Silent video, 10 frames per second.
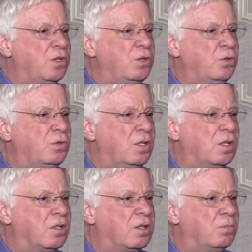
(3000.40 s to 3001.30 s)
in union
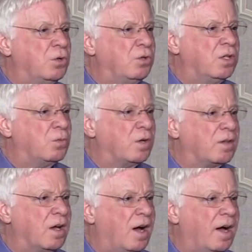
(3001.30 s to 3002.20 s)
and communion
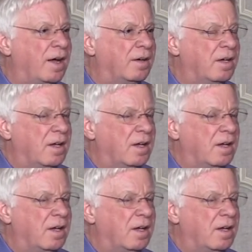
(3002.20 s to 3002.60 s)
with God